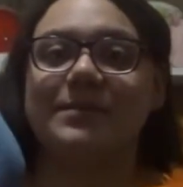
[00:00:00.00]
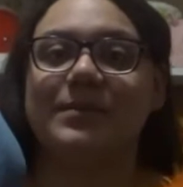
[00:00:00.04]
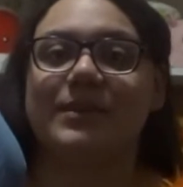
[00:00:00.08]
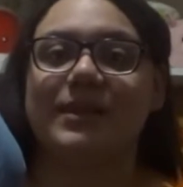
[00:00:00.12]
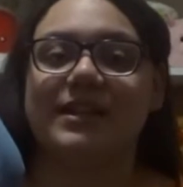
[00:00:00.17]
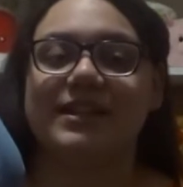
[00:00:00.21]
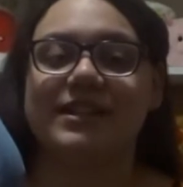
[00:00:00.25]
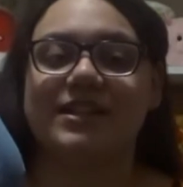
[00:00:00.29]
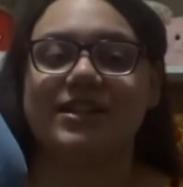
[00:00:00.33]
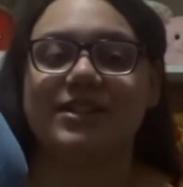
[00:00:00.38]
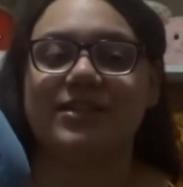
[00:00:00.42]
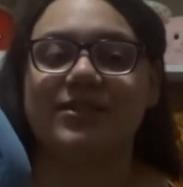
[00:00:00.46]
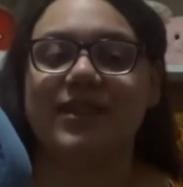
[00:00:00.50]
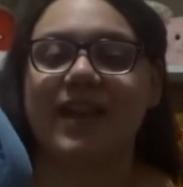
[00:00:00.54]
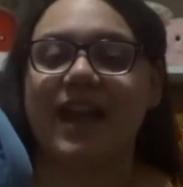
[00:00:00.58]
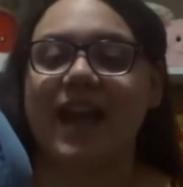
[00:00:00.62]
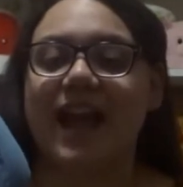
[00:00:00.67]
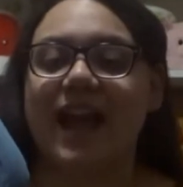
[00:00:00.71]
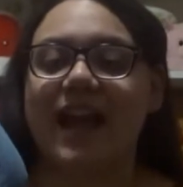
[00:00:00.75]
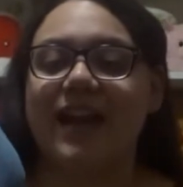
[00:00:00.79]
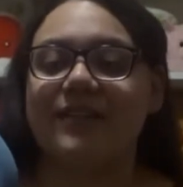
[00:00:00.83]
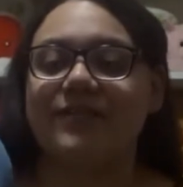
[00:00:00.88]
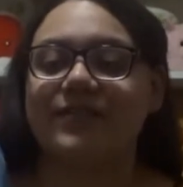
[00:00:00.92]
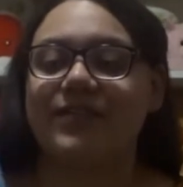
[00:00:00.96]
plush to
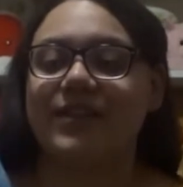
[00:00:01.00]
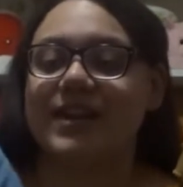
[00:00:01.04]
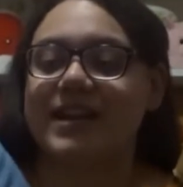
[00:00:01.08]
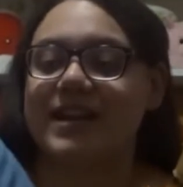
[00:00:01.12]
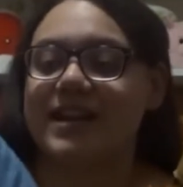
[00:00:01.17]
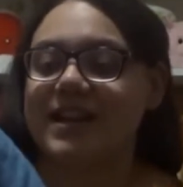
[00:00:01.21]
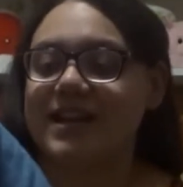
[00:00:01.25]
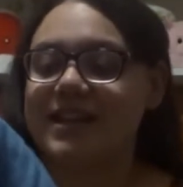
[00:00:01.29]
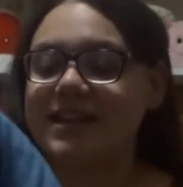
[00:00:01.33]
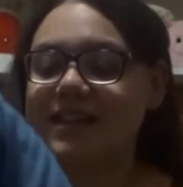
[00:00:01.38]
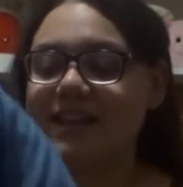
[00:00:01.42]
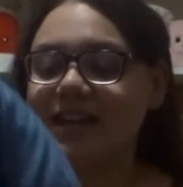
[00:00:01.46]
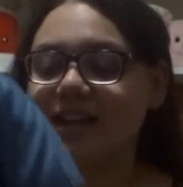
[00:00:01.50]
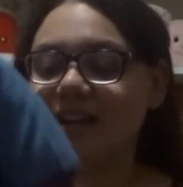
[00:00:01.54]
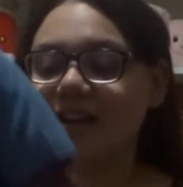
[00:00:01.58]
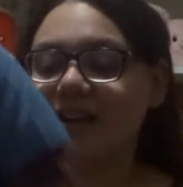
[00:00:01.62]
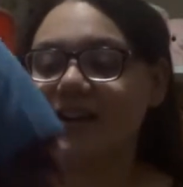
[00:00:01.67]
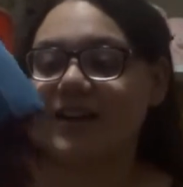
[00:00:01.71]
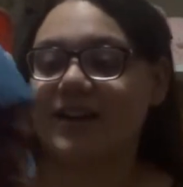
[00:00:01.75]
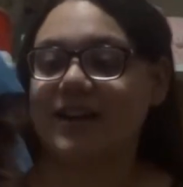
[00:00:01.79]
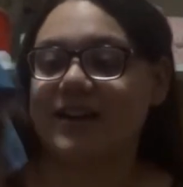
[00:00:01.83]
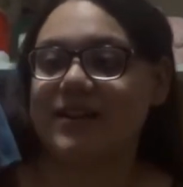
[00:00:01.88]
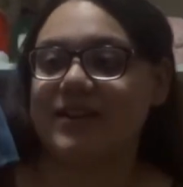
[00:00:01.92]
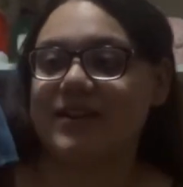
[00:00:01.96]
have.
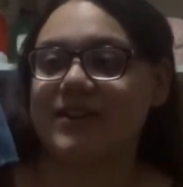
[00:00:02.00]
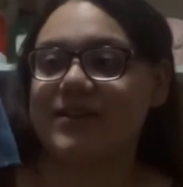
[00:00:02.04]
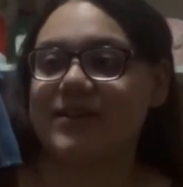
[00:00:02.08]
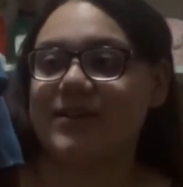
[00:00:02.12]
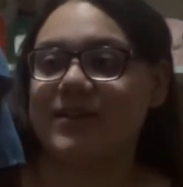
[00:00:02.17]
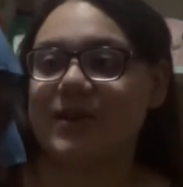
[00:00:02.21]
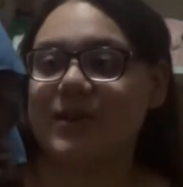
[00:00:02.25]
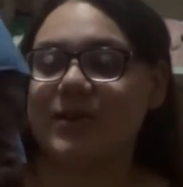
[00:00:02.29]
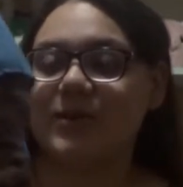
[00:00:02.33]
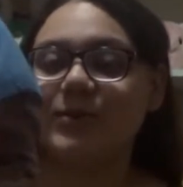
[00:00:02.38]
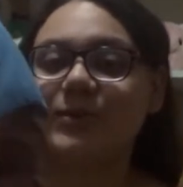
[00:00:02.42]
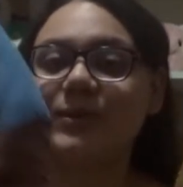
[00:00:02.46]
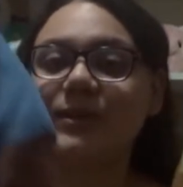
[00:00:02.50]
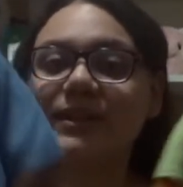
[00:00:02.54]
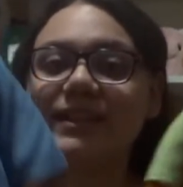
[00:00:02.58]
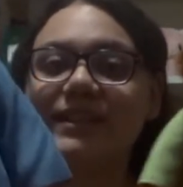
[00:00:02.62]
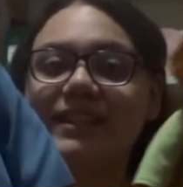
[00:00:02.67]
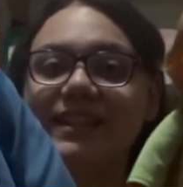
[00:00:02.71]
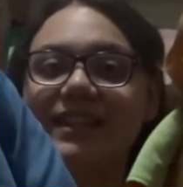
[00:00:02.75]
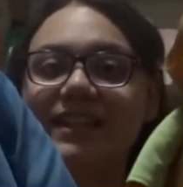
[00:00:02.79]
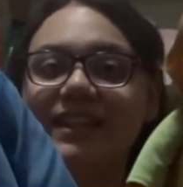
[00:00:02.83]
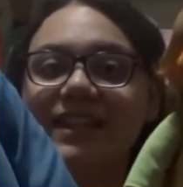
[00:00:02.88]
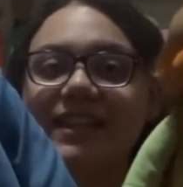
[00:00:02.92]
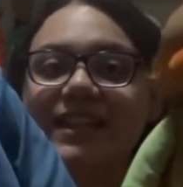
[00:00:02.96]
They're
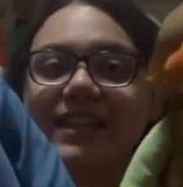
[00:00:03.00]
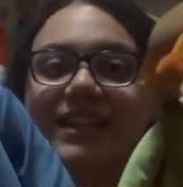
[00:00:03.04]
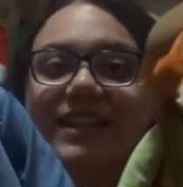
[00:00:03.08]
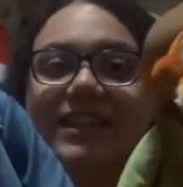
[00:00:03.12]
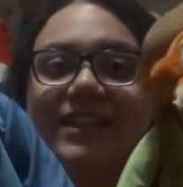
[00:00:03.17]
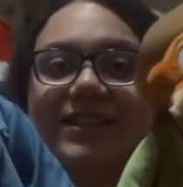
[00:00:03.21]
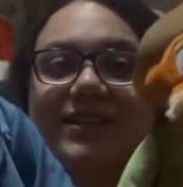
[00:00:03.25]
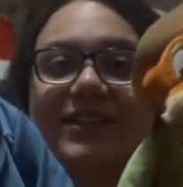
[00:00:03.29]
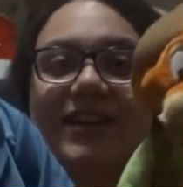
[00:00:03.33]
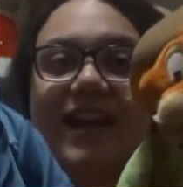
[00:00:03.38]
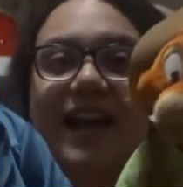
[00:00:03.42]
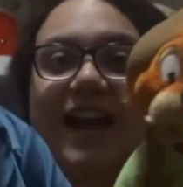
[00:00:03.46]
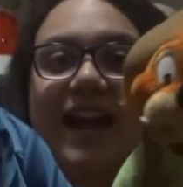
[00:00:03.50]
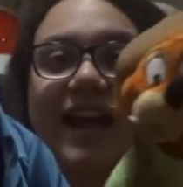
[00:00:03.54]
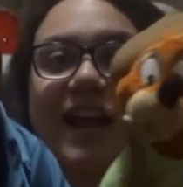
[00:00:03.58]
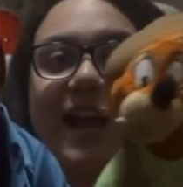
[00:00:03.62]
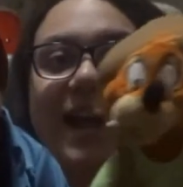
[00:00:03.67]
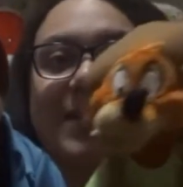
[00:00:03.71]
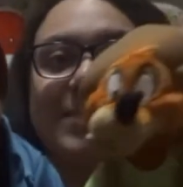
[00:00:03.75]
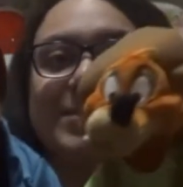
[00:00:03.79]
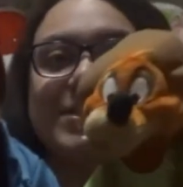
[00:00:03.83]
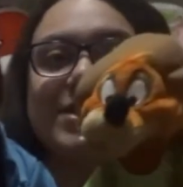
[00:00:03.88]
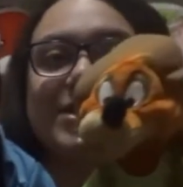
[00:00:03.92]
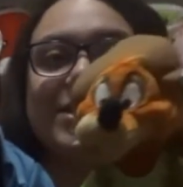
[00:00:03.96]
really cute. I
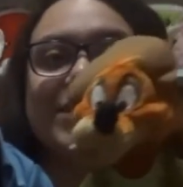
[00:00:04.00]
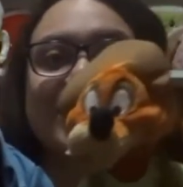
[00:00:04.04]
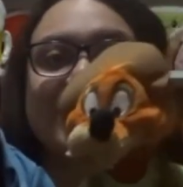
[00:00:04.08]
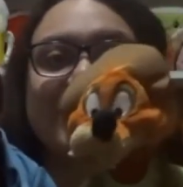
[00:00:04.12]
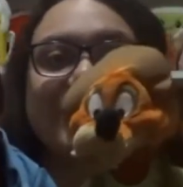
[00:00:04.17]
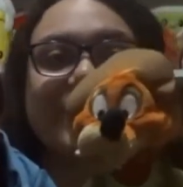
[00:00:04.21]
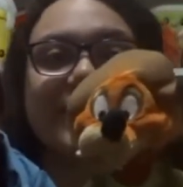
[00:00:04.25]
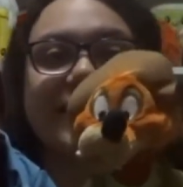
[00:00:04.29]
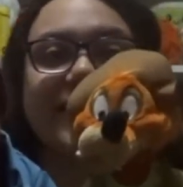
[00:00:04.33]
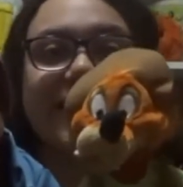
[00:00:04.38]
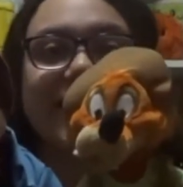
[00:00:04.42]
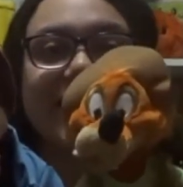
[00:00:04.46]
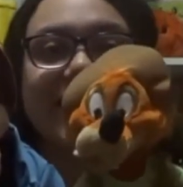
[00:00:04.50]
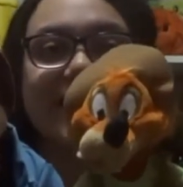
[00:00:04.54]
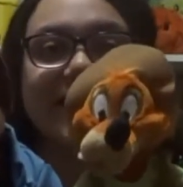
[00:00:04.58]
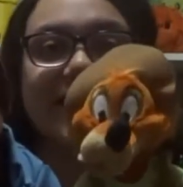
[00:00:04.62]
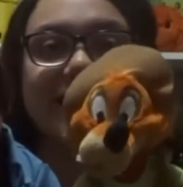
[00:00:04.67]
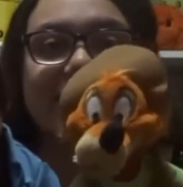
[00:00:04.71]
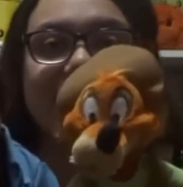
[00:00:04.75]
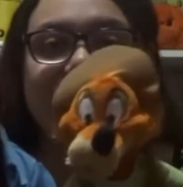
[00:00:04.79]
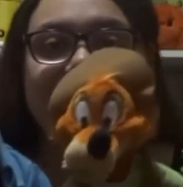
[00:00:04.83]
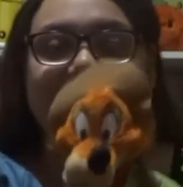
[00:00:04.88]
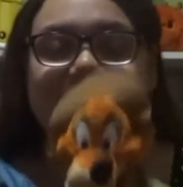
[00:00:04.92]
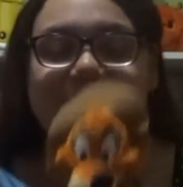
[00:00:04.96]
absolutely
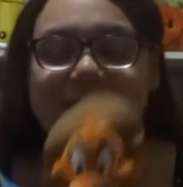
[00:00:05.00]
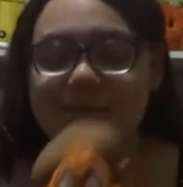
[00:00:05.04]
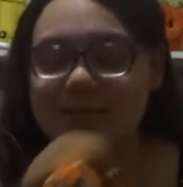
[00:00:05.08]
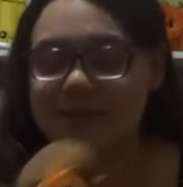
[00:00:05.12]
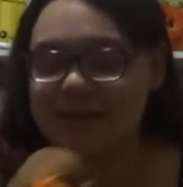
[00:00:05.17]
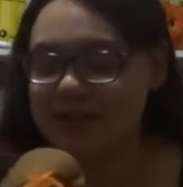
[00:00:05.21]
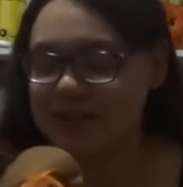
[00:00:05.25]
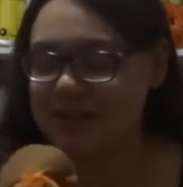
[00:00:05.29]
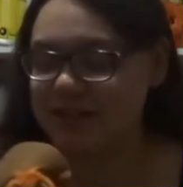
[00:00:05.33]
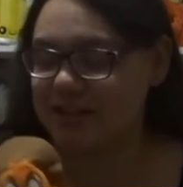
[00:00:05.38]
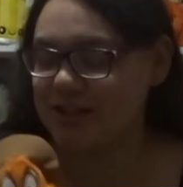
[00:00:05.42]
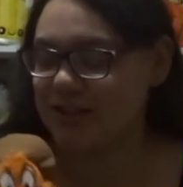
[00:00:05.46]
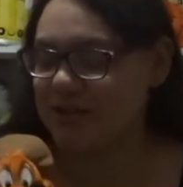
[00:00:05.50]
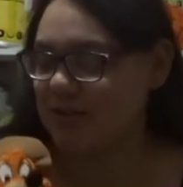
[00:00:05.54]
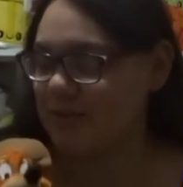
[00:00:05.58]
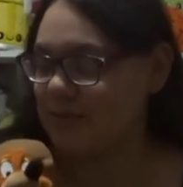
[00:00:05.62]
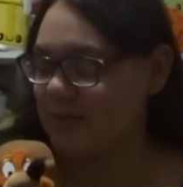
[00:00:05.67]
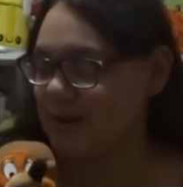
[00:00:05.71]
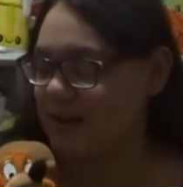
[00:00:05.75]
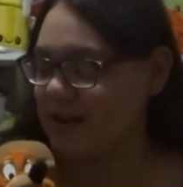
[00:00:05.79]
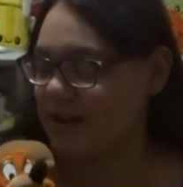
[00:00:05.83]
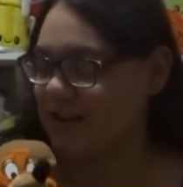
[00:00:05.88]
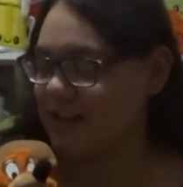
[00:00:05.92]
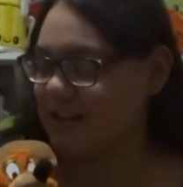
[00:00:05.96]
love them so
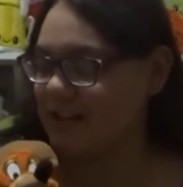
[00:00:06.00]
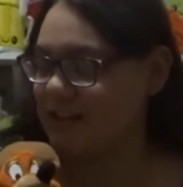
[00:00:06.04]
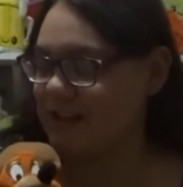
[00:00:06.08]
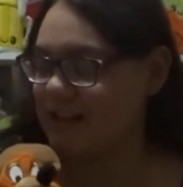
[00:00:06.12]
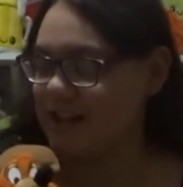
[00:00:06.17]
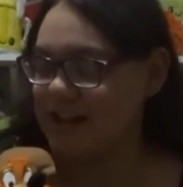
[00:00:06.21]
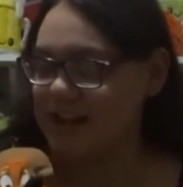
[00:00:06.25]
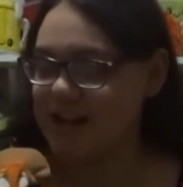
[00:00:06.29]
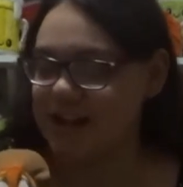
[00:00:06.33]
much.